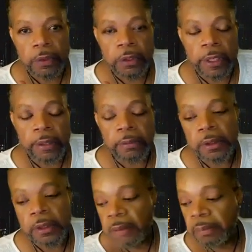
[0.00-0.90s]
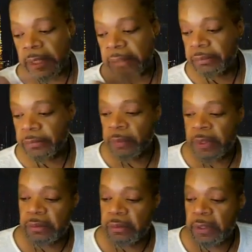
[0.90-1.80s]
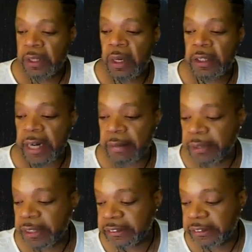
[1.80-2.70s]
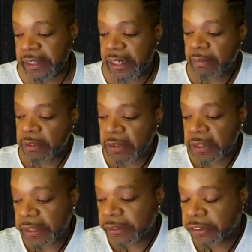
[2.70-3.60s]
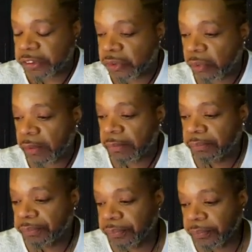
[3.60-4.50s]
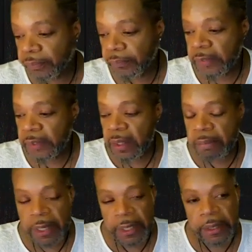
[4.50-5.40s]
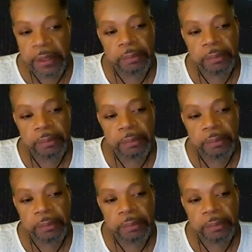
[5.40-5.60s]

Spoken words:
you know. But with all of that being said, I'm going to cut this short. But